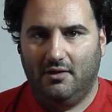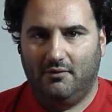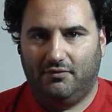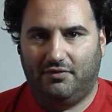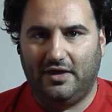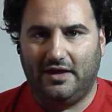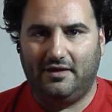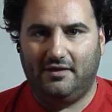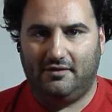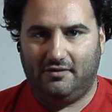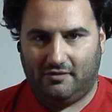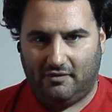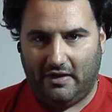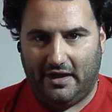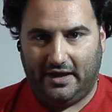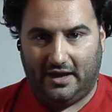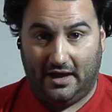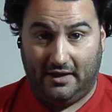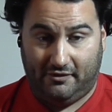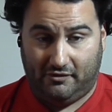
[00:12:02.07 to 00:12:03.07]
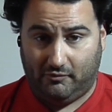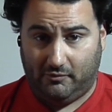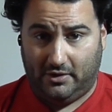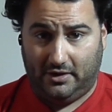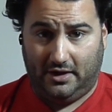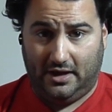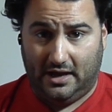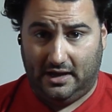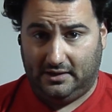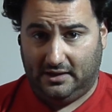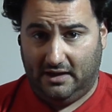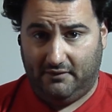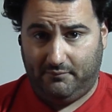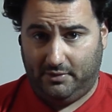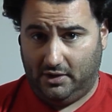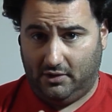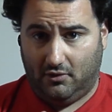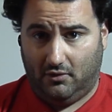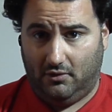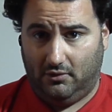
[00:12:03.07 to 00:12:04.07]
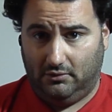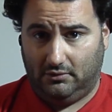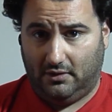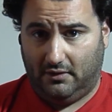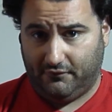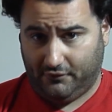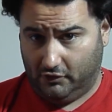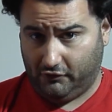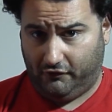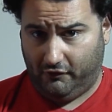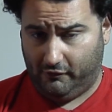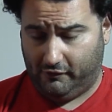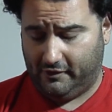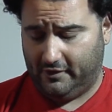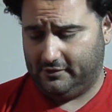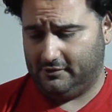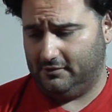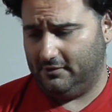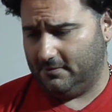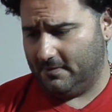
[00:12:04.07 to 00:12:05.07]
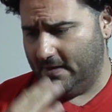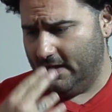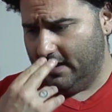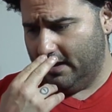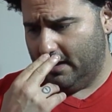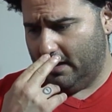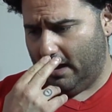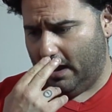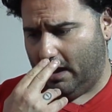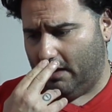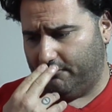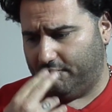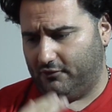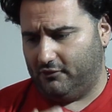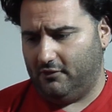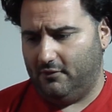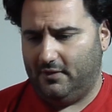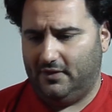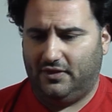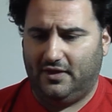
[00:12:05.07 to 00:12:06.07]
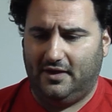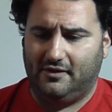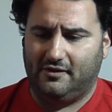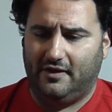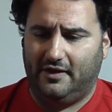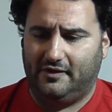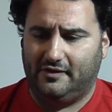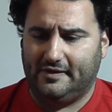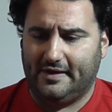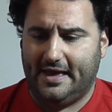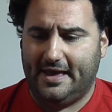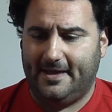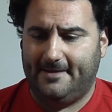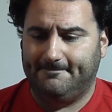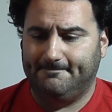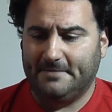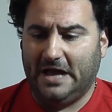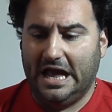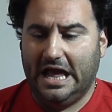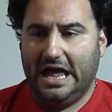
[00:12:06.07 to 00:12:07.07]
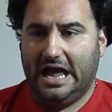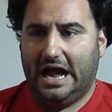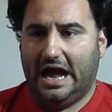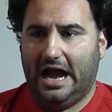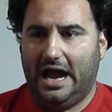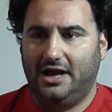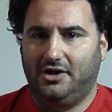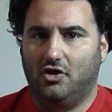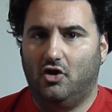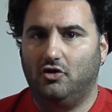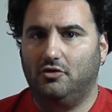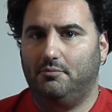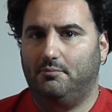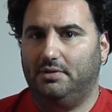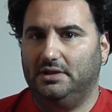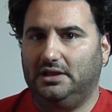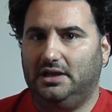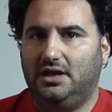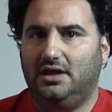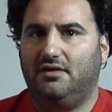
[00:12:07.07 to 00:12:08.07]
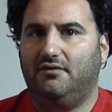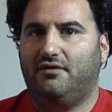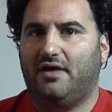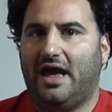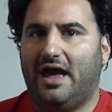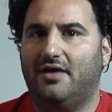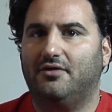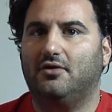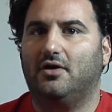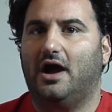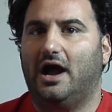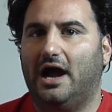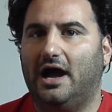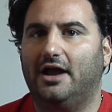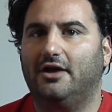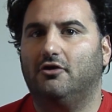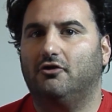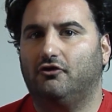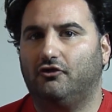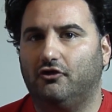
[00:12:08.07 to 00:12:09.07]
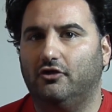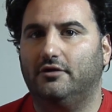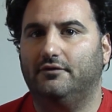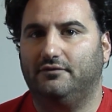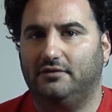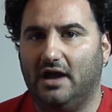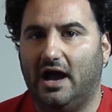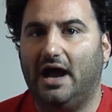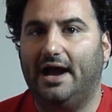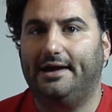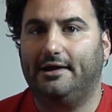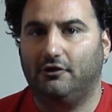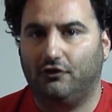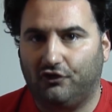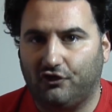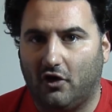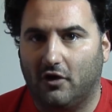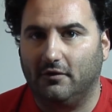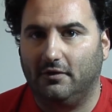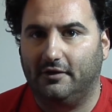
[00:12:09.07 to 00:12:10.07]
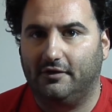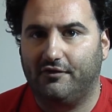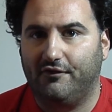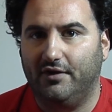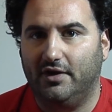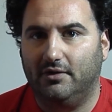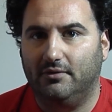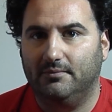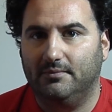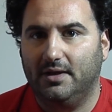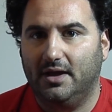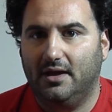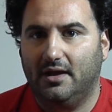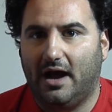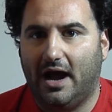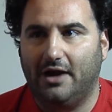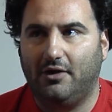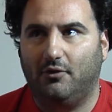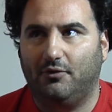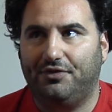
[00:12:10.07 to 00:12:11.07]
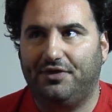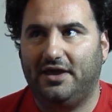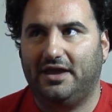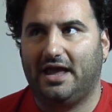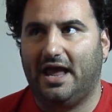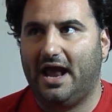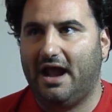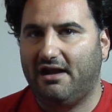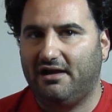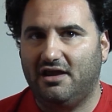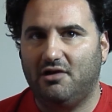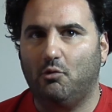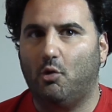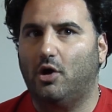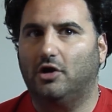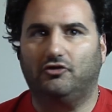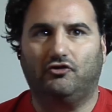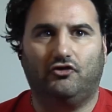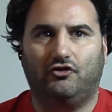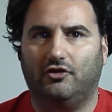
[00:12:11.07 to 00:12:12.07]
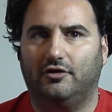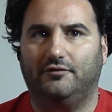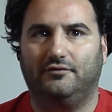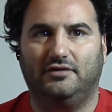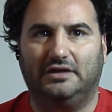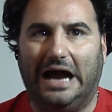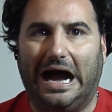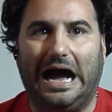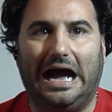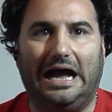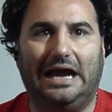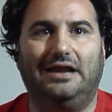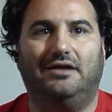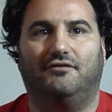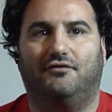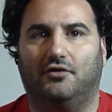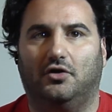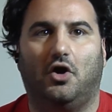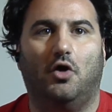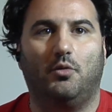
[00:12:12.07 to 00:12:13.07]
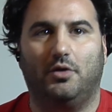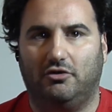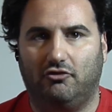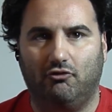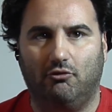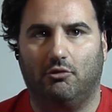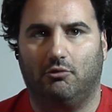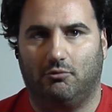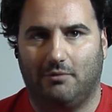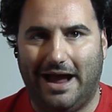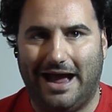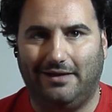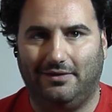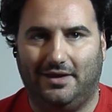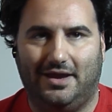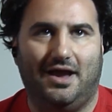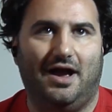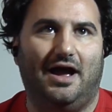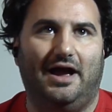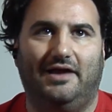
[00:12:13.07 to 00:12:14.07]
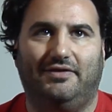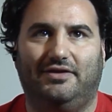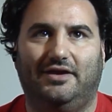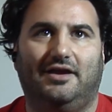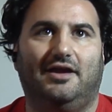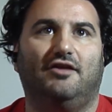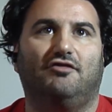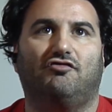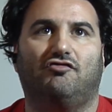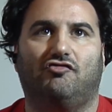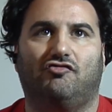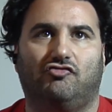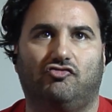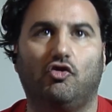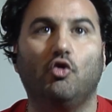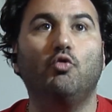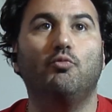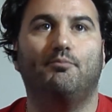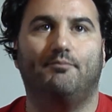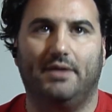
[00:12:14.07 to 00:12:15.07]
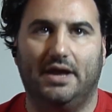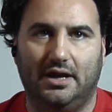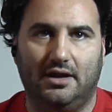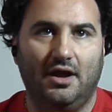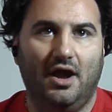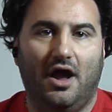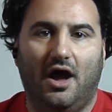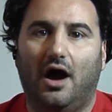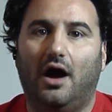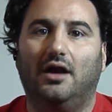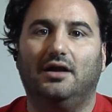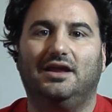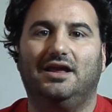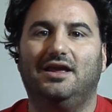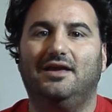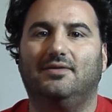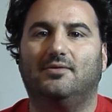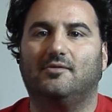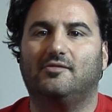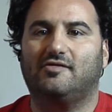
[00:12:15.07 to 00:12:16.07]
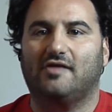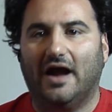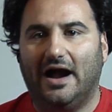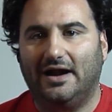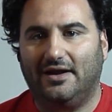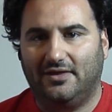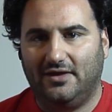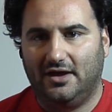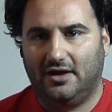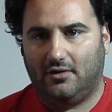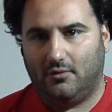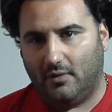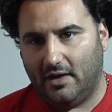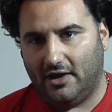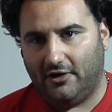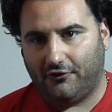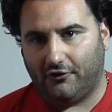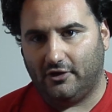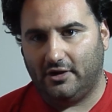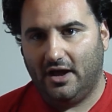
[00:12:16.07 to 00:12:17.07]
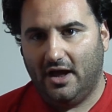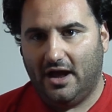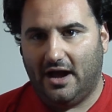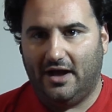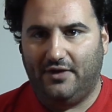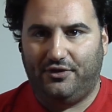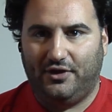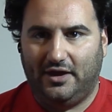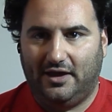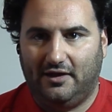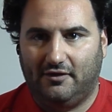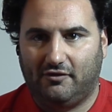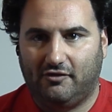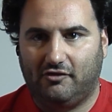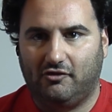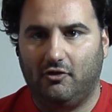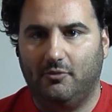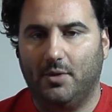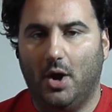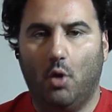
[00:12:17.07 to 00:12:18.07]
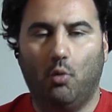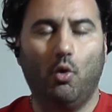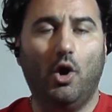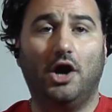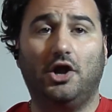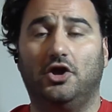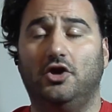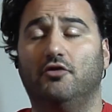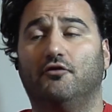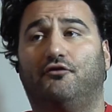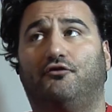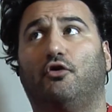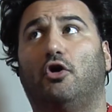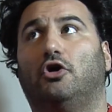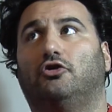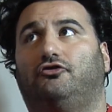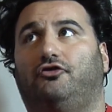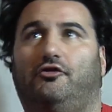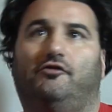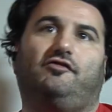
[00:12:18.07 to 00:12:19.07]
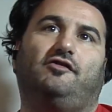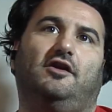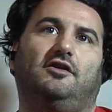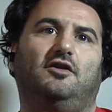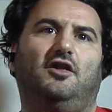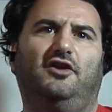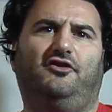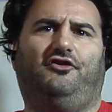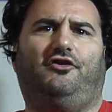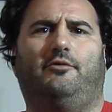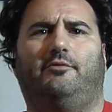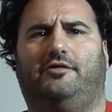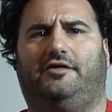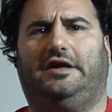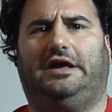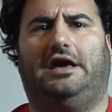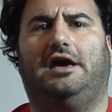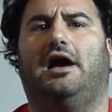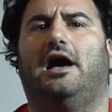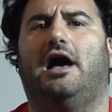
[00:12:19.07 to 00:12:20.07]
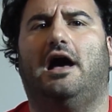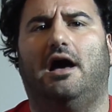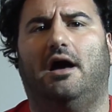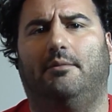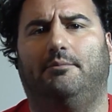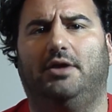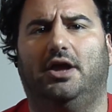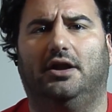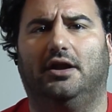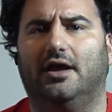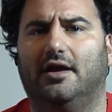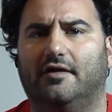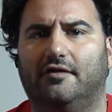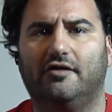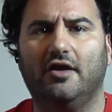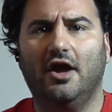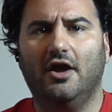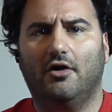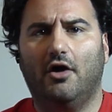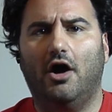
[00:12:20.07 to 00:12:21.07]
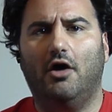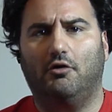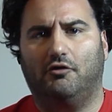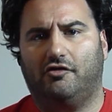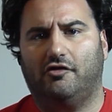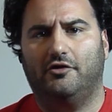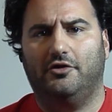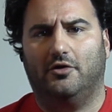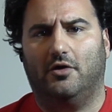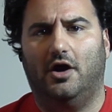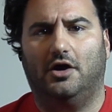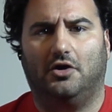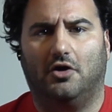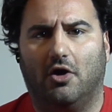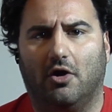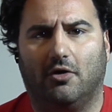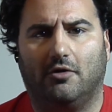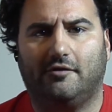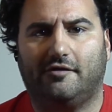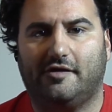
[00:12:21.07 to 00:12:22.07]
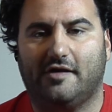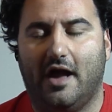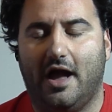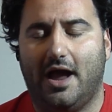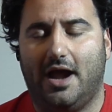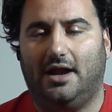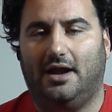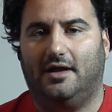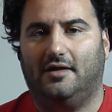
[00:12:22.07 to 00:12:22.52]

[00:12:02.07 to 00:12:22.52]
Things like, I swear to God, and I've been called a virtue signaler for doing things like saying, I don't believe Heather Heyer should have died at Charlottesville. I don't think anyone should have died for going to a rally. I think it's stupid. On either side of the equation, I think it's stupid. What are you, virtue signaling? She was communist. Oh, so you're on her side?